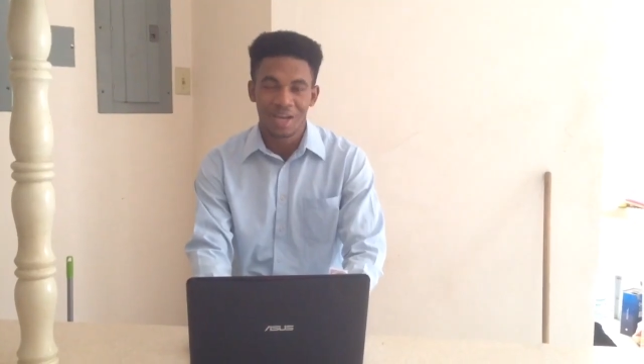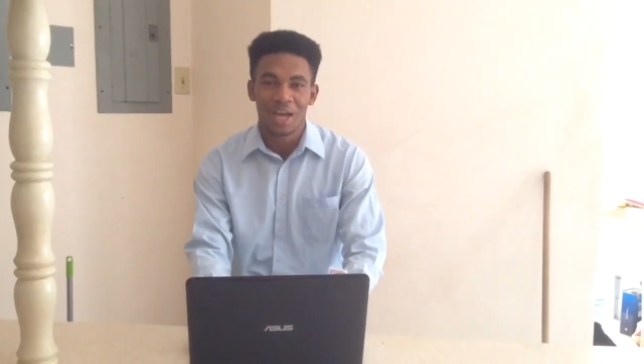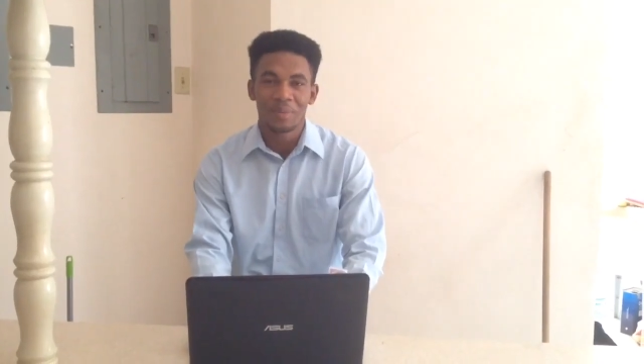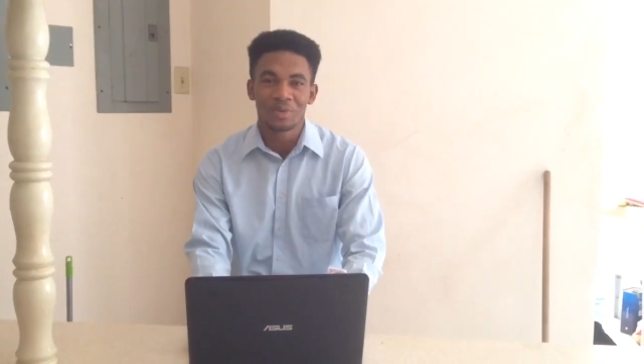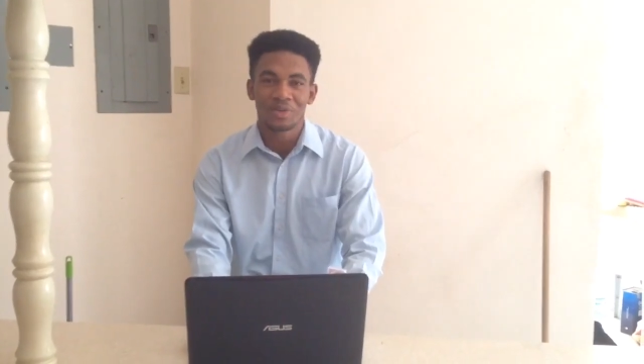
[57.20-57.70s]

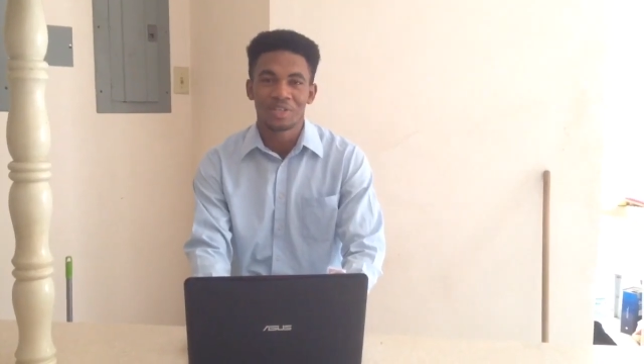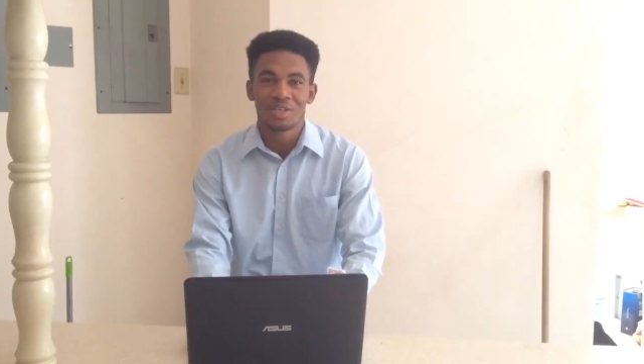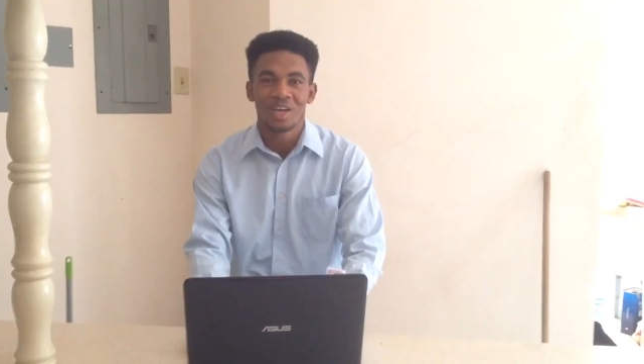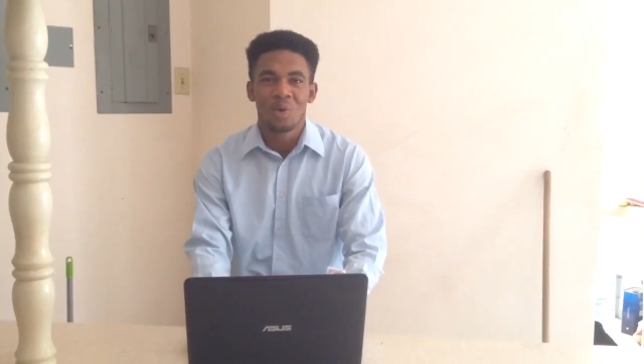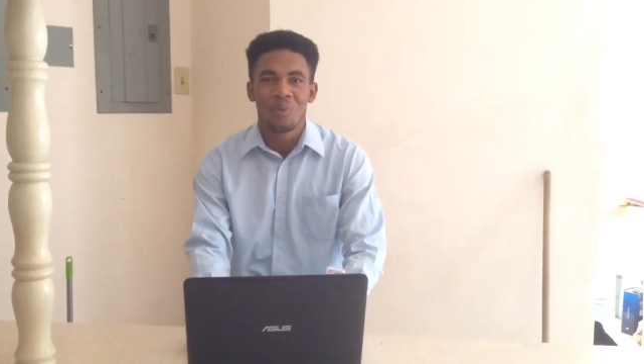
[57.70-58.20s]
I'm good.
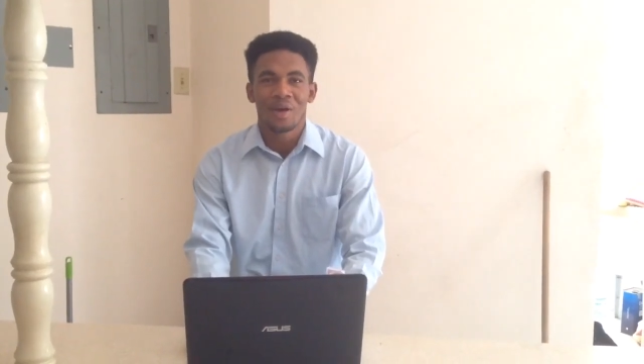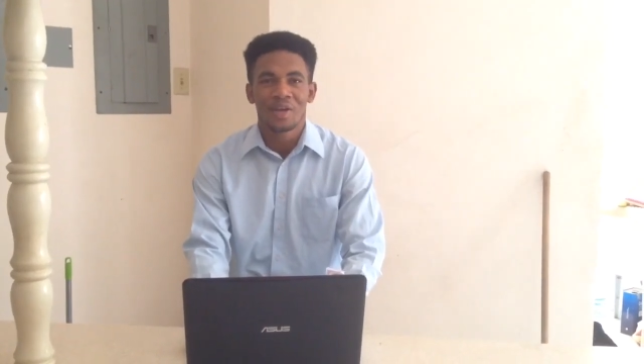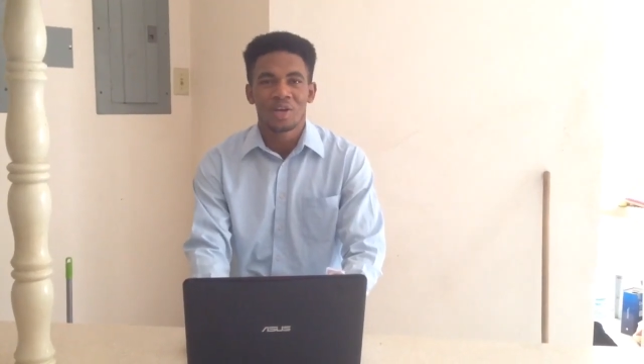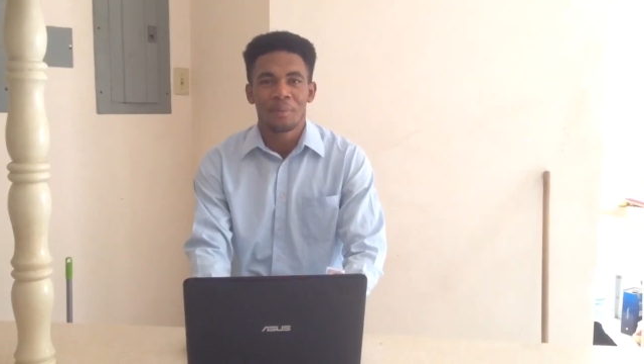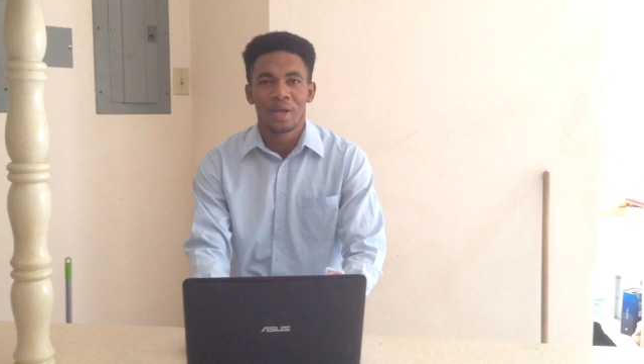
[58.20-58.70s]
Why
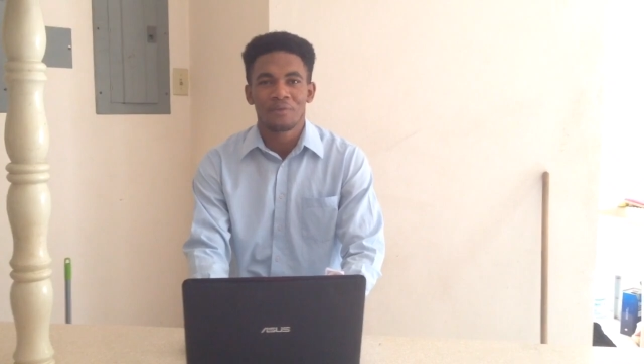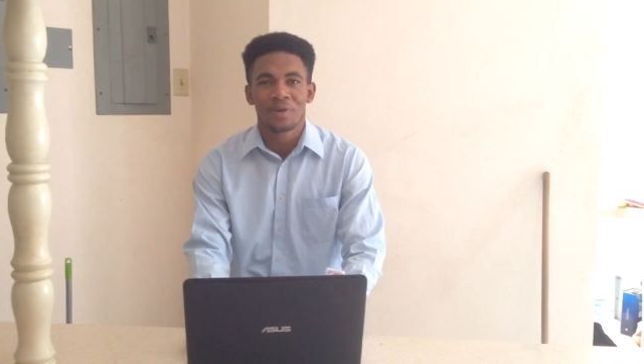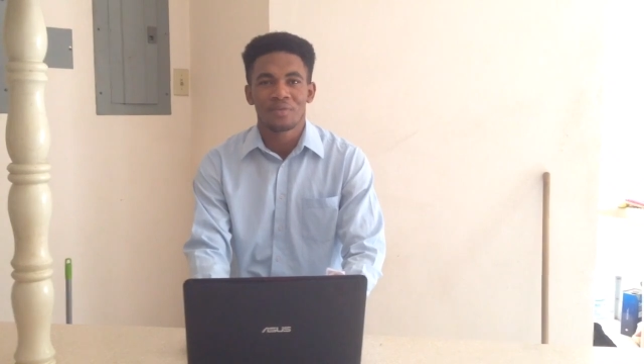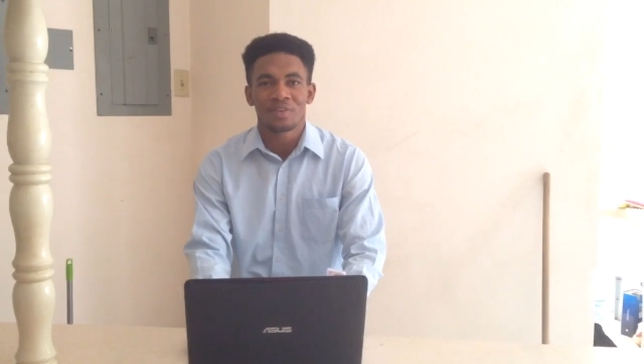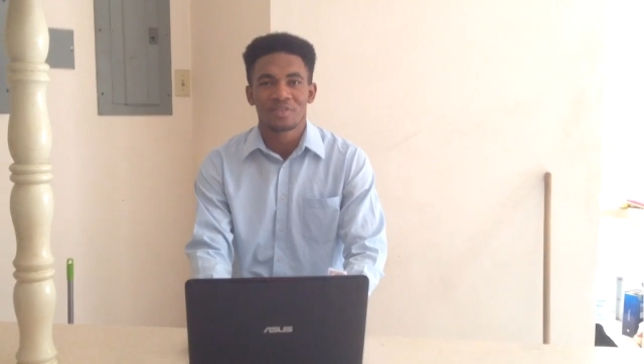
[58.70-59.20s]
are you applying
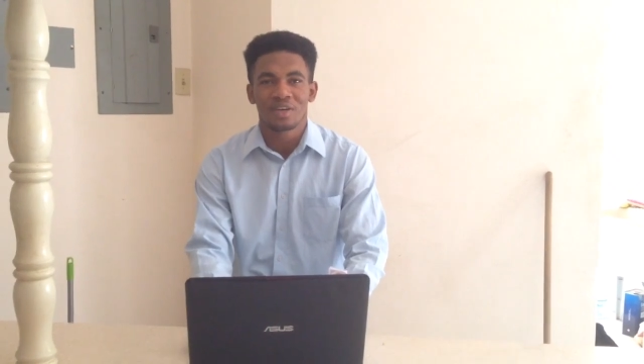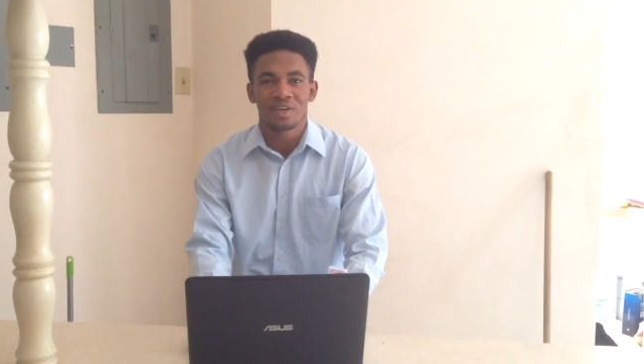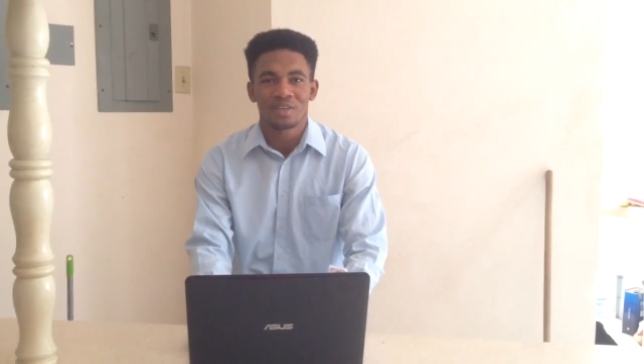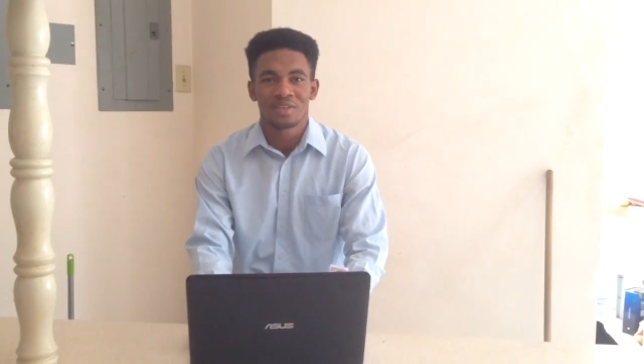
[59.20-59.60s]
for a visa?